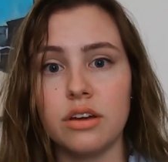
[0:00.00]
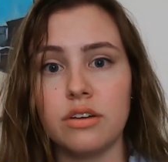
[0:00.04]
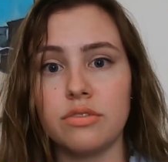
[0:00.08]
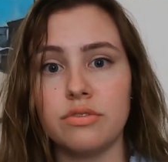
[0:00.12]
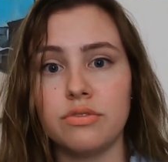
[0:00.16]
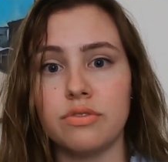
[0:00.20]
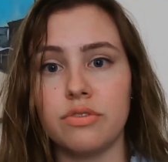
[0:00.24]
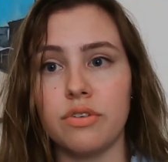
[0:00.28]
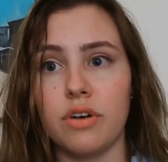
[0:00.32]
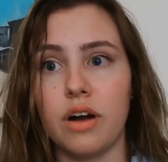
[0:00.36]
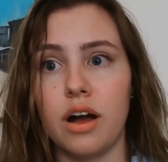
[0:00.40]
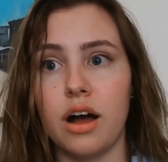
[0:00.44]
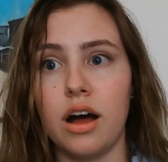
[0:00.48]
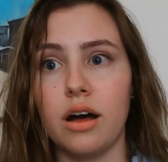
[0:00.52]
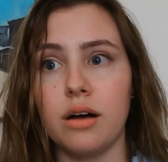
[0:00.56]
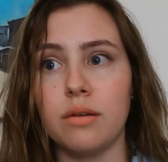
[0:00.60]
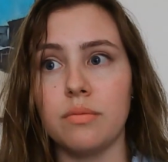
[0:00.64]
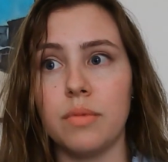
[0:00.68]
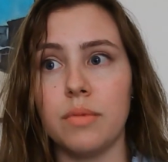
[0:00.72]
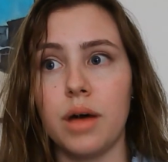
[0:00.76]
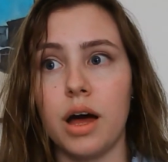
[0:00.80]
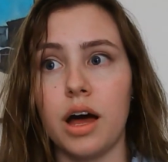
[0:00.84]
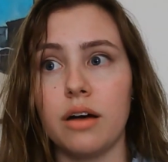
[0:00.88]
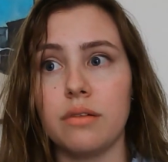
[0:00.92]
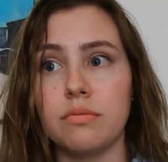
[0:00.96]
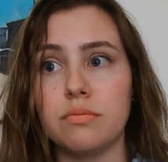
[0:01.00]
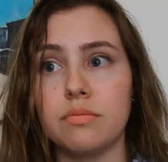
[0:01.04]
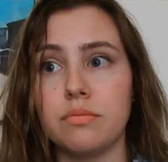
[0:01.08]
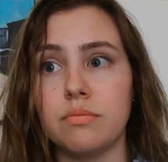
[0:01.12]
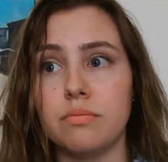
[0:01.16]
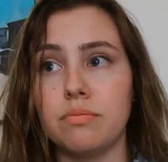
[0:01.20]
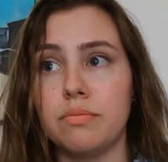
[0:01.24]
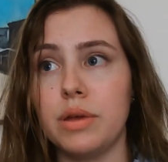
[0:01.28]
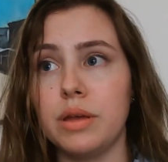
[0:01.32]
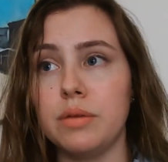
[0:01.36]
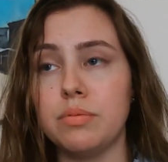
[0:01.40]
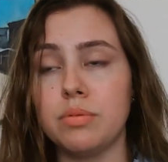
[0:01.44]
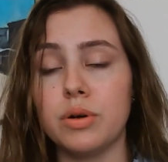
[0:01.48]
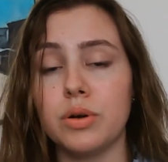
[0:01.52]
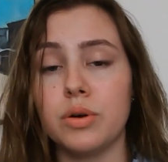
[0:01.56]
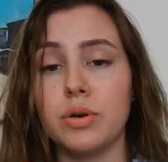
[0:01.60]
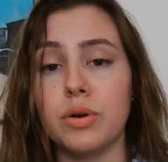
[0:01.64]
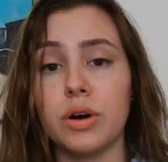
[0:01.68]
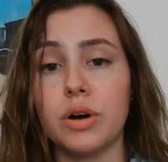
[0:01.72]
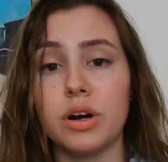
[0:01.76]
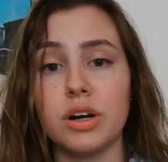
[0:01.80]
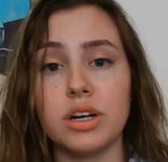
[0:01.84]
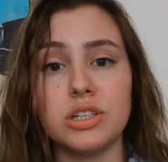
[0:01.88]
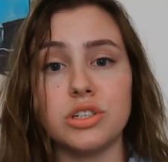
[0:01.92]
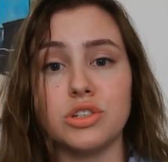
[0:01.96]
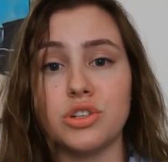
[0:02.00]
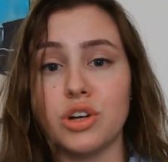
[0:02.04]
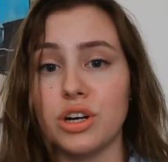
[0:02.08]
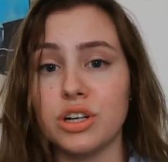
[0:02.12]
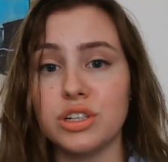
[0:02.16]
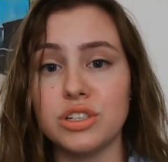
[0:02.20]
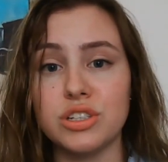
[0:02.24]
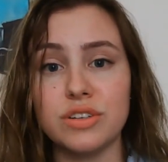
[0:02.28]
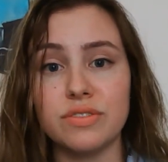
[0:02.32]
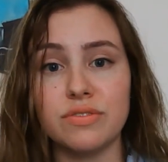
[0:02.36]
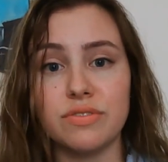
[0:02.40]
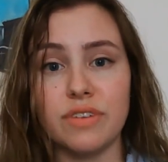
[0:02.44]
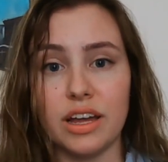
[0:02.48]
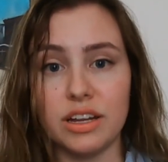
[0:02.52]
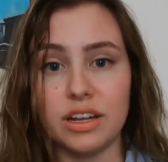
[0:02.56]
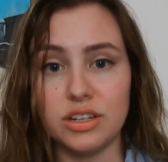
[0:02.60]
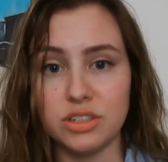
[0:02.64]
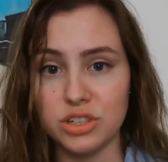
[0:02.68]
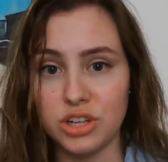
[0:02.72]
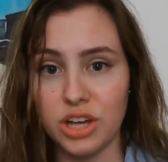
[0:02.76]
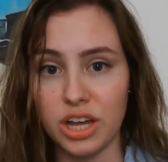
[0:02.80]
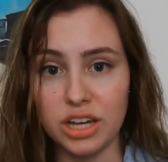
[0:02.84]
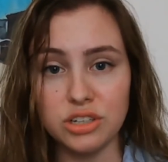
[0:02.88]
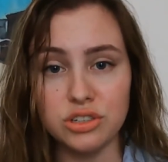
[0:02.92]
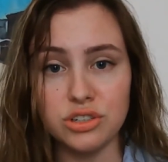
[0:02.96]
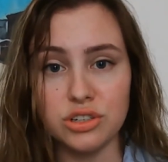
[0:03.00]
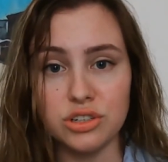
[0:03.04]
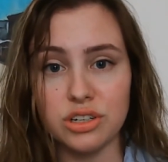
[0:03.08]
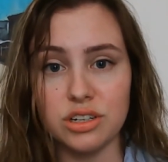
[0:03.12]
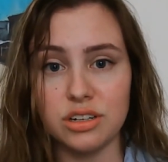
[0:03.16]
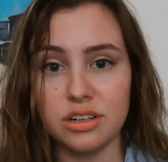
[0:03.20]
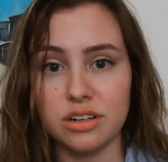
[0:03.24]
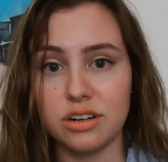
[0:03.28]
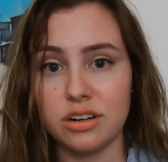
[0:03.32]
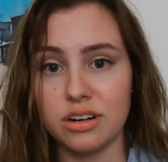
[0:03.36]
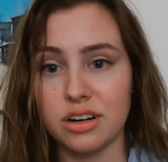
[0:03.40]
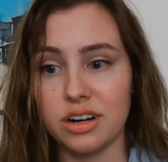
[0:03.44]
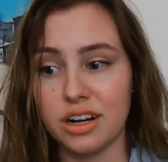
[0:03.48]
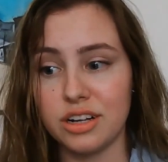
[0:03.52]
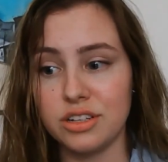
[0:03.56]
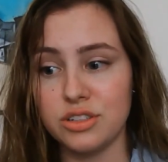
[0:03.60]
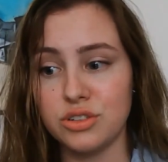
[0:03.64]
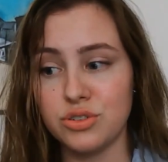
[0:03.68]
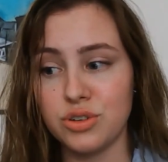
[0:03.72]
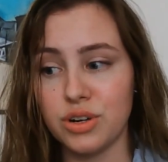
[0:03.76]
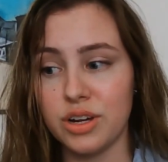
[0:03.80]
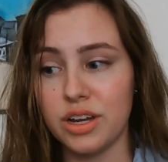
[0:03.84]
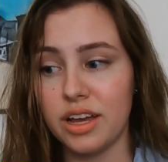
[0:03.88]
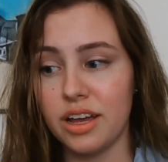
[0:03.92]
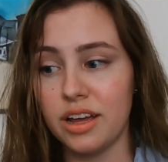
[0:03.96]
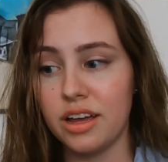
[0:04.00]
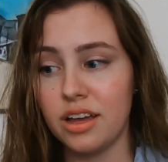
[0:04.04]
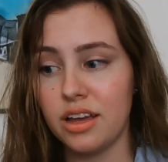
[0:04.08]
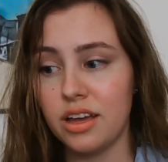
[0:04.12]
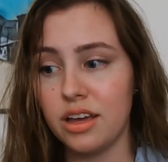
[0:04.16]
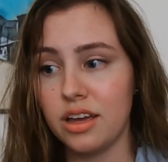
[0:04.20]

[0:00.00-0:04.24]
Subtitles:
from people who are in charge of education in our country.